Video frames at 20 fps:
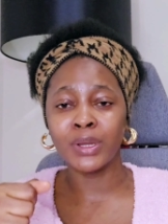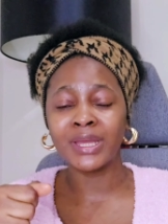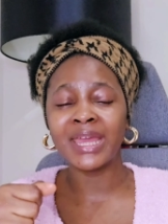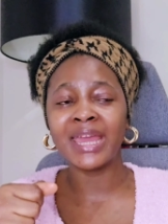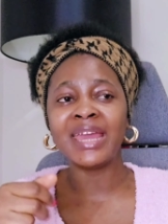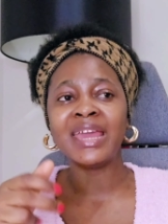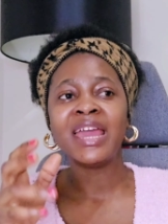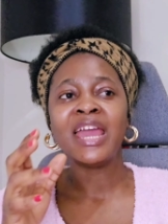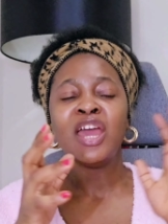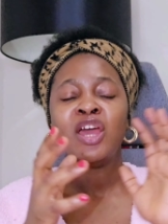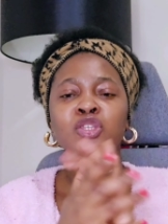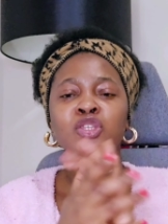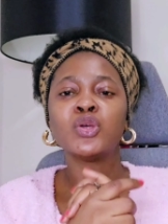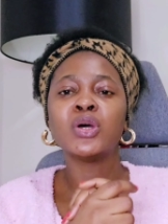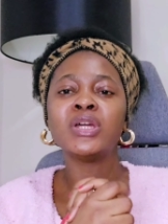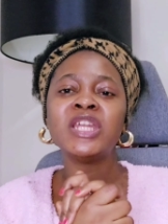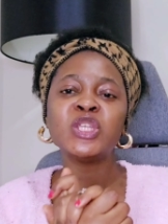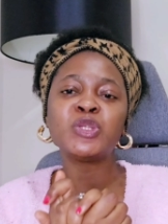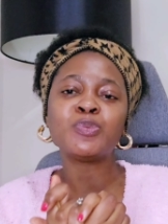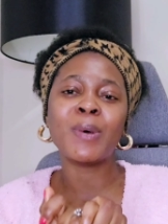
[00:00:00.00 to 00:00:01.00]
Okay, so
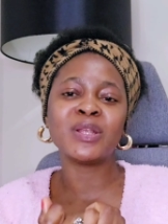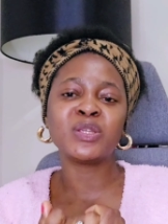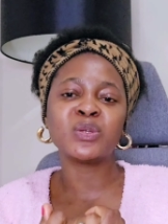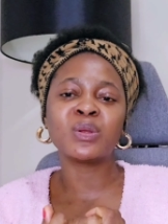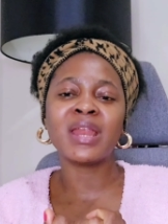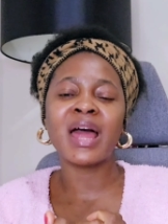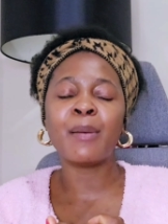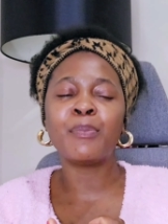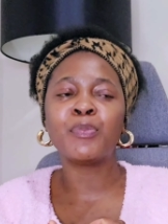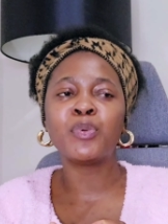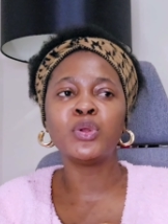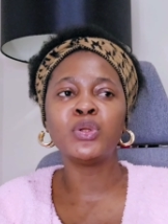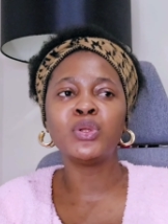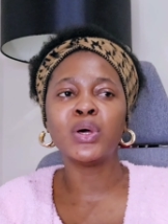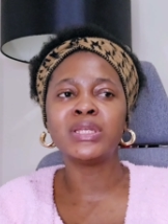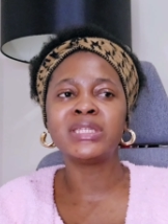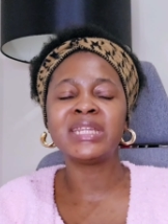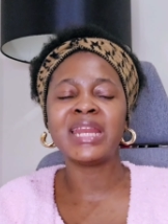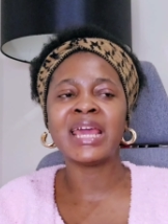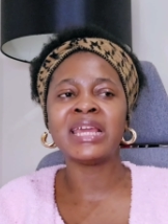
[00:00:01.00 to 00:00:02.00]
this particular
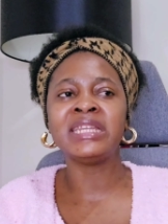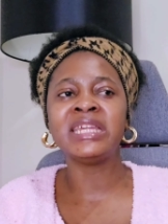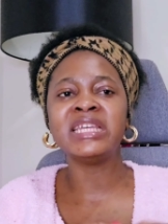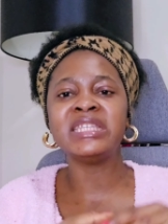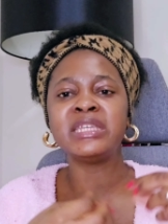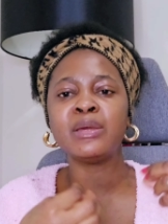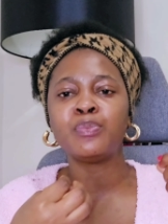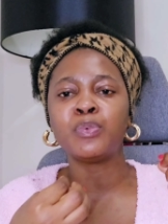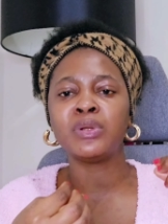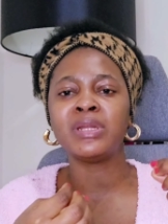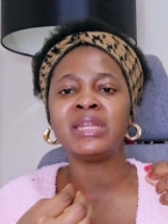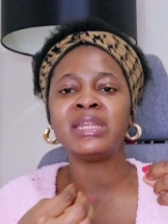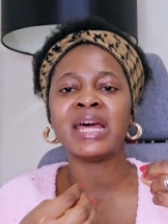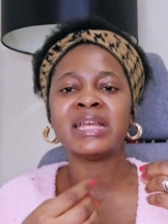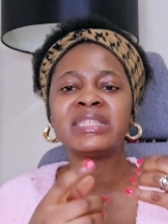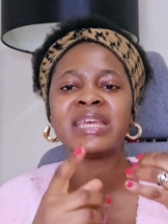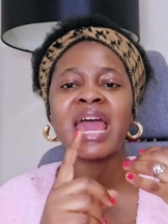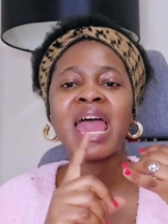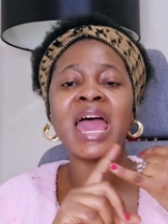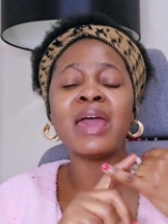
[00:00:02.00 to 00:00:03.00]
product, like this is a product
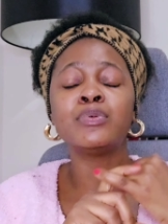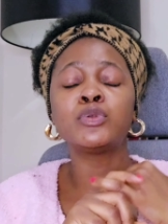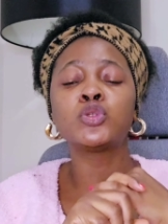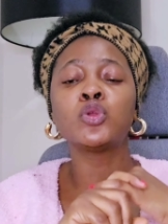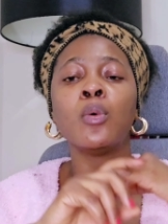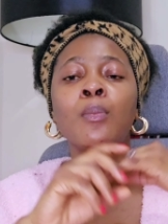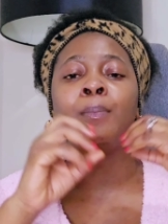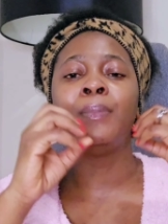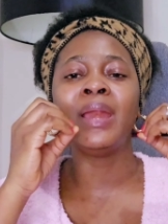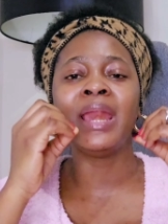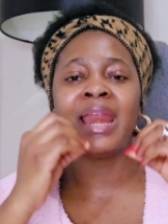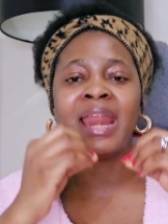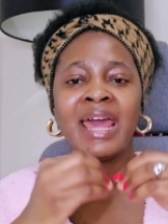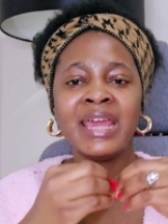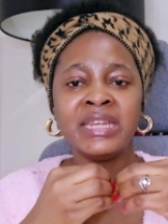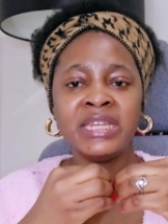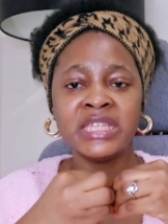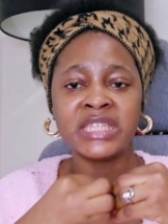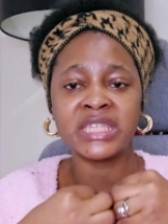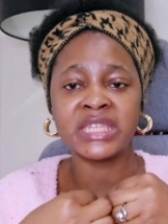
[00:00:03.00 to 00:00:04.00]
that helps to
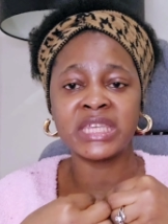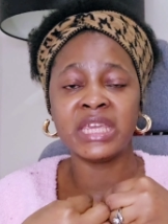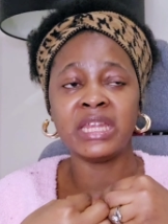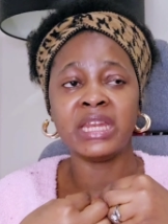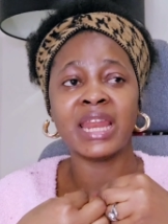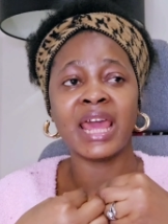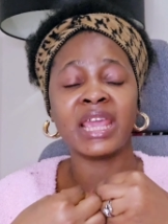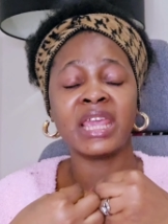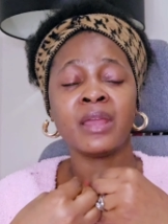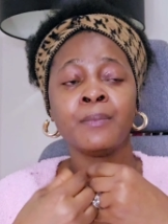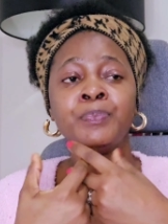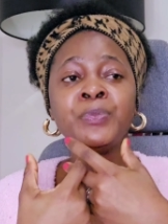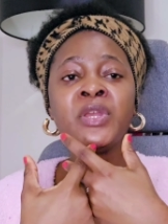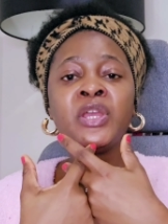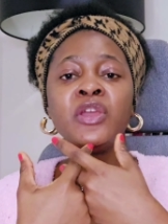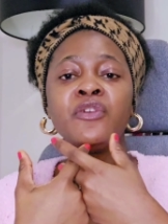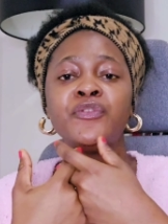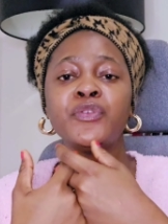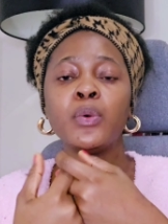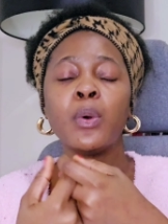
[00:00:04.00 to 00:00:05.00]
blend the skin. Like
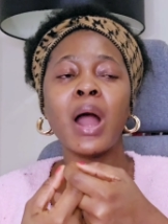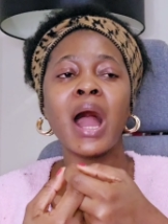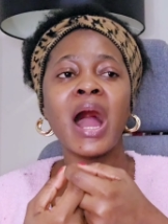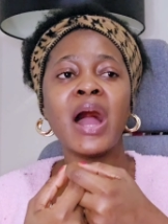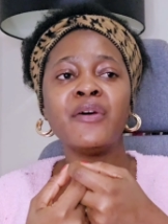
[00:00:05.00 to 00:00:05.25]
if you're